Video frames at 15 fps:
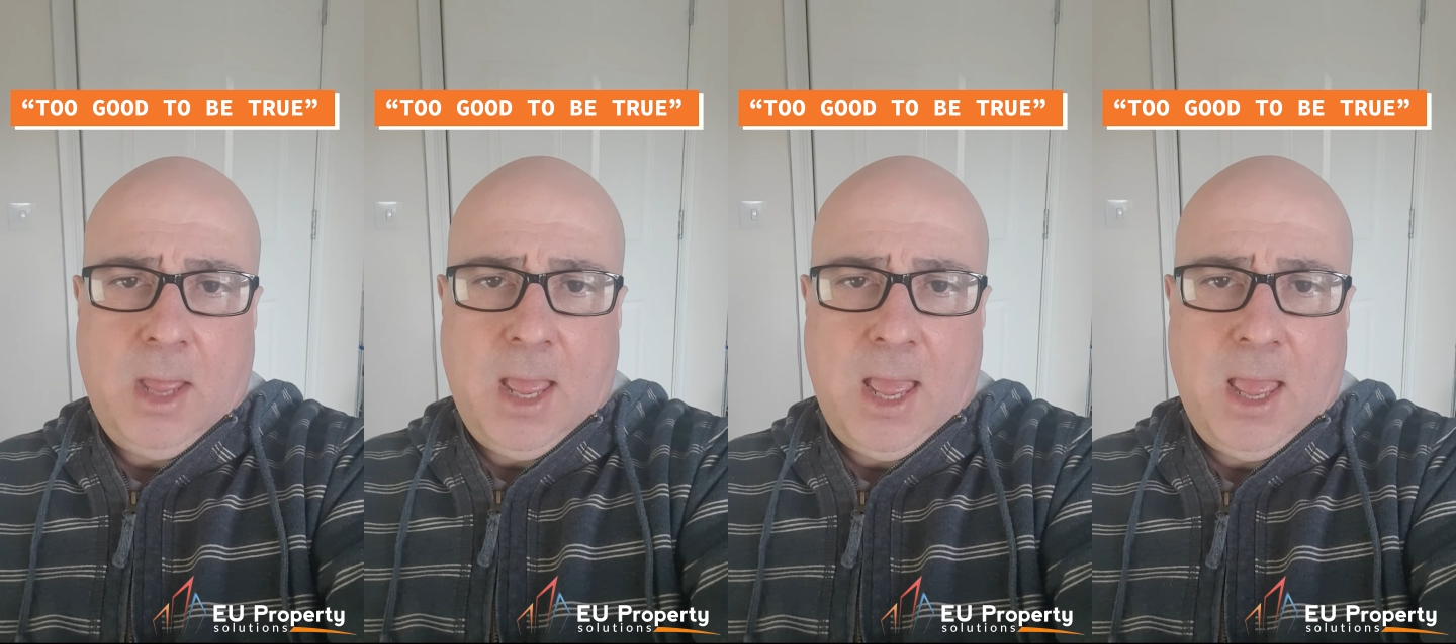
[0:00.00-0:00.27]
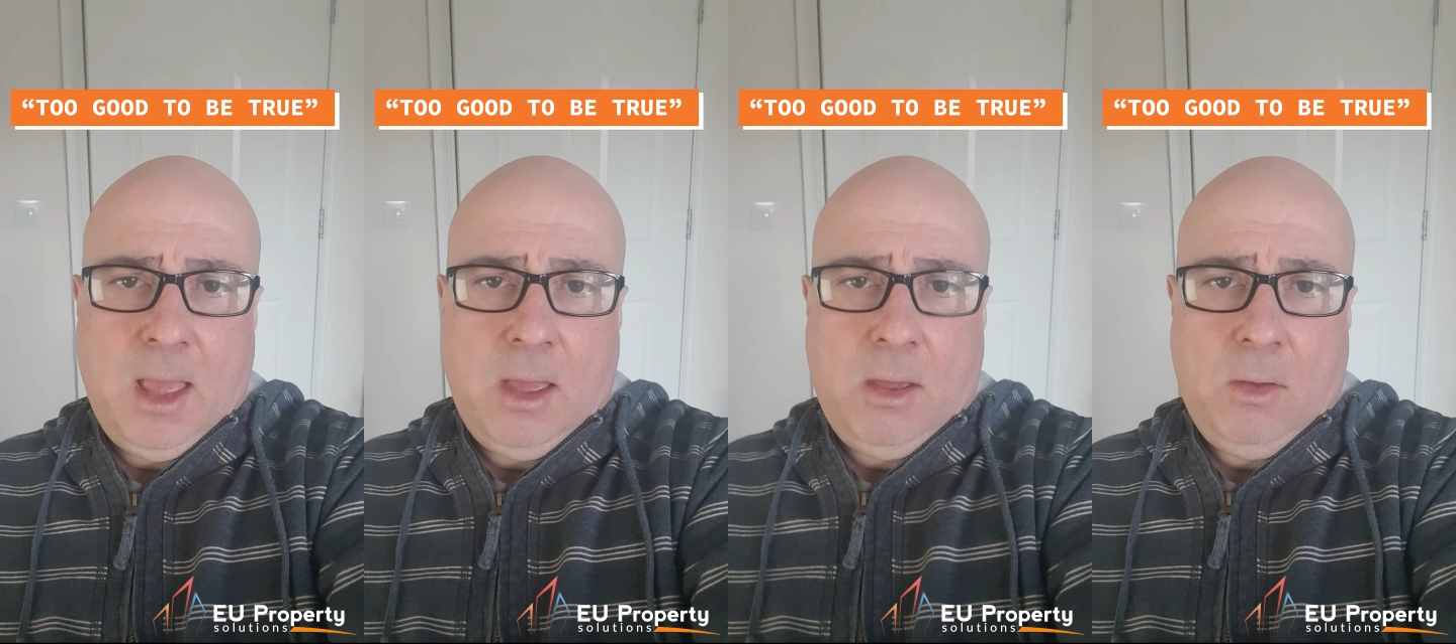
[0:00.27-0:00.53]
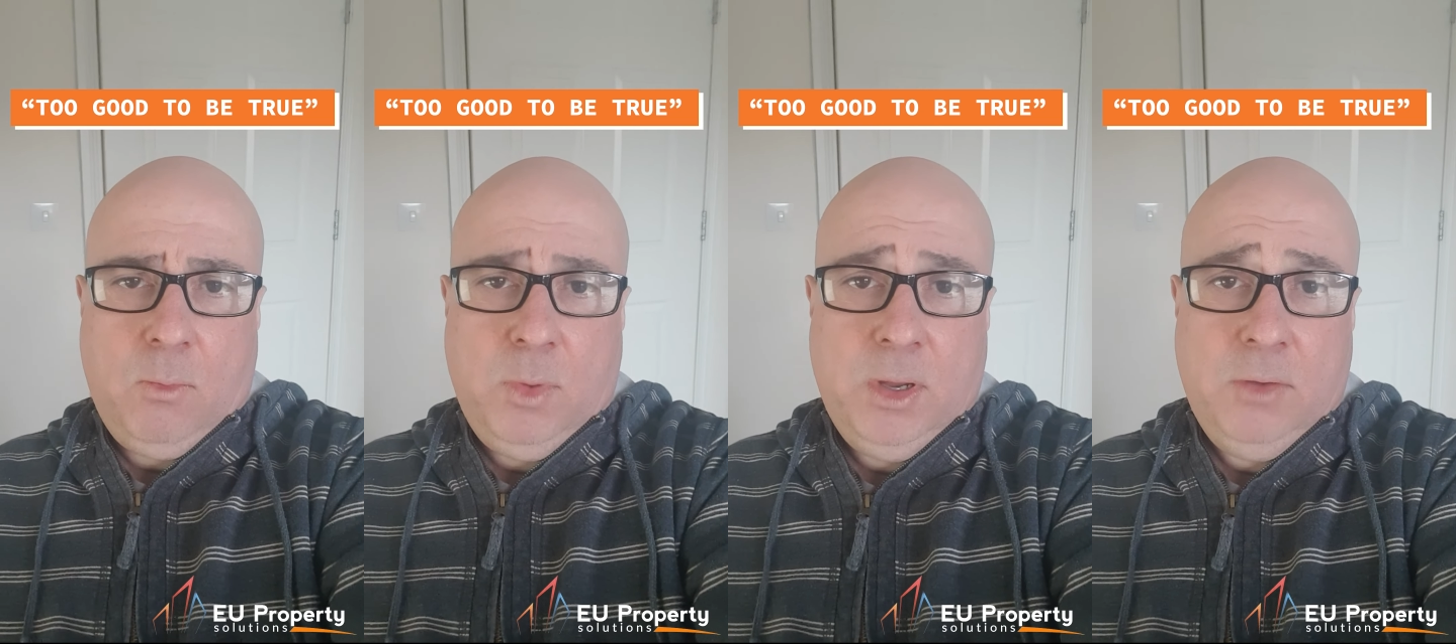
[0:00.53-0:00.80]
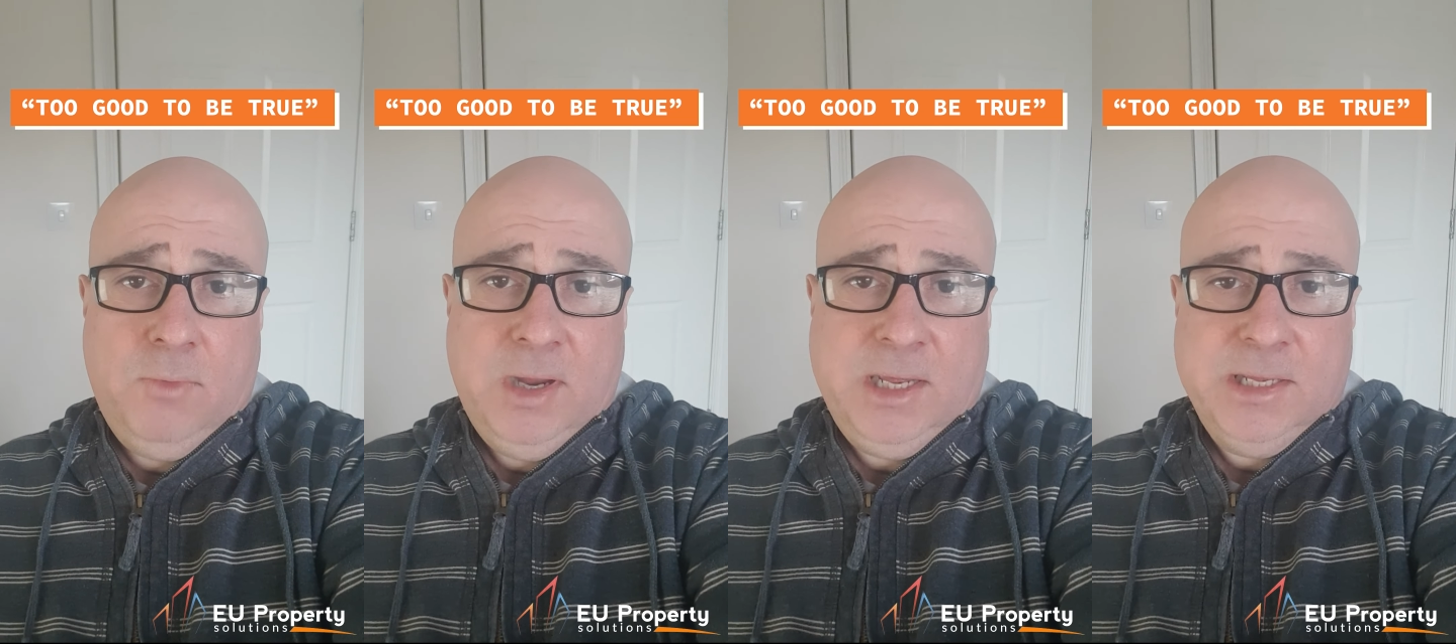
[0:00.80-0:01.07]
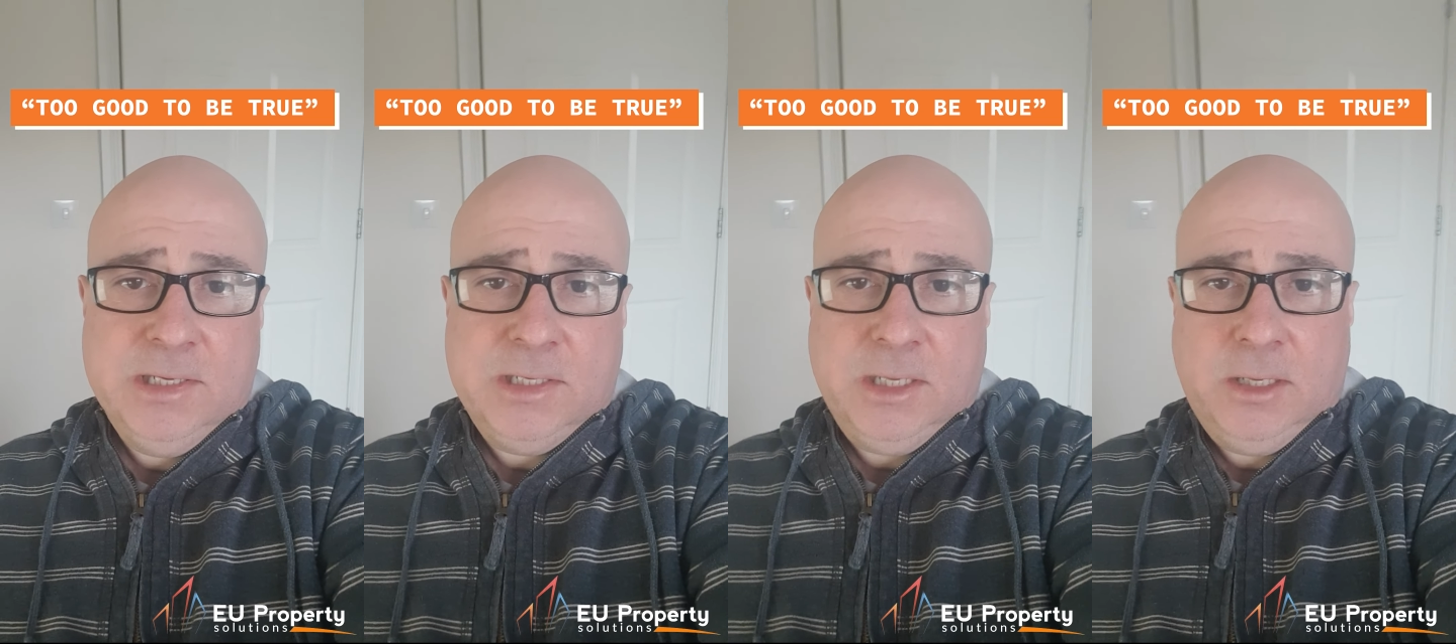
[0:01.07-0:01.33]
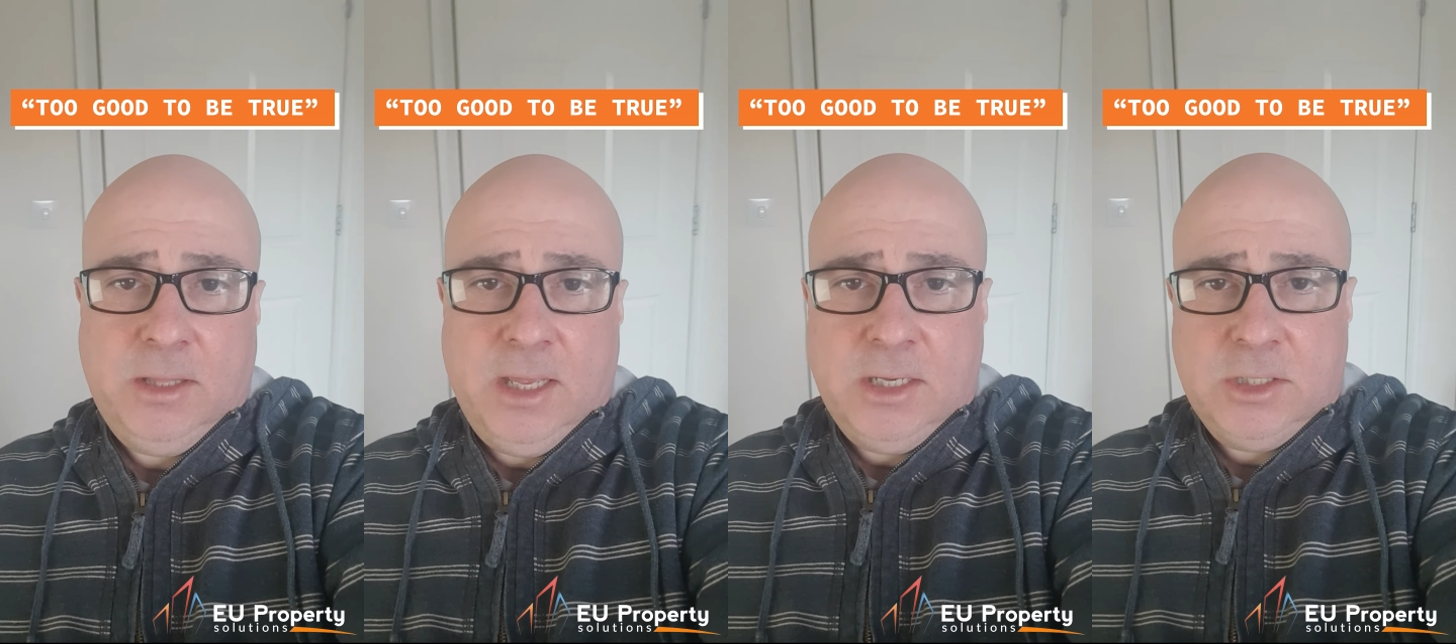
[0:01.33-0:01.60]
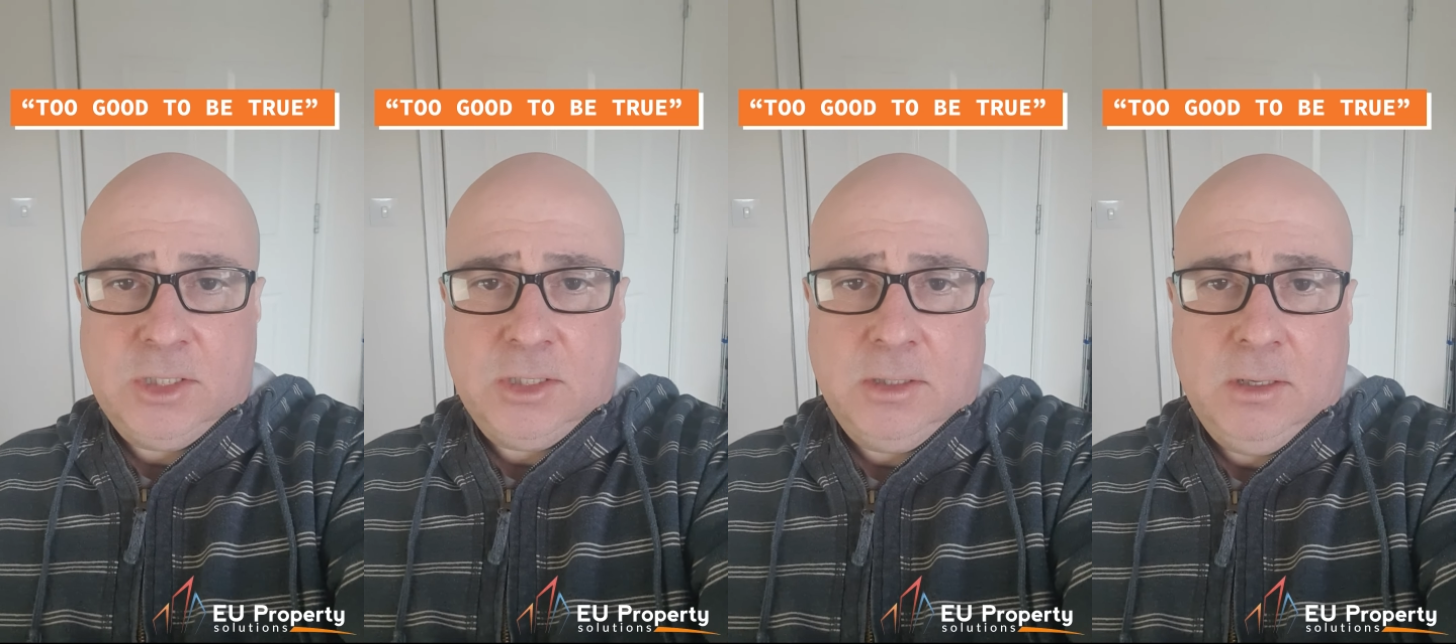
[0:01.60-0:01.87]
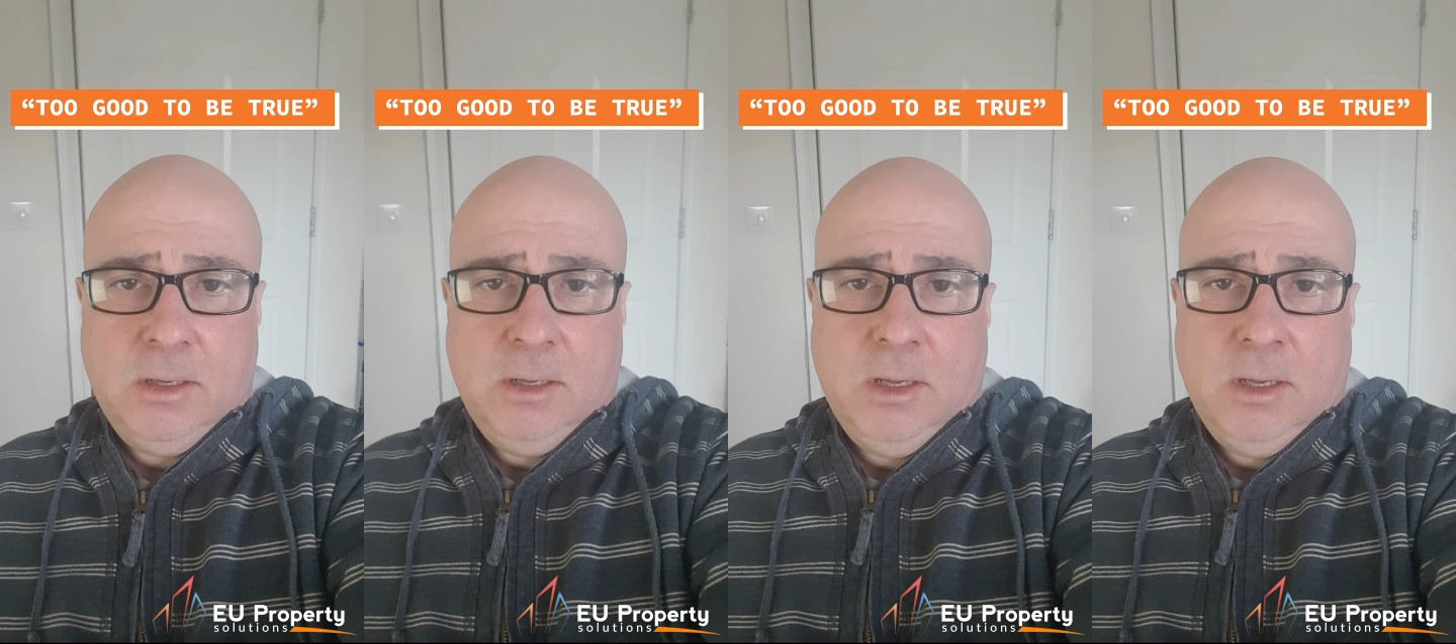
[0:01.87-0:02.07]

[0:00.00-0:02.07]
uh, we reconsidered this,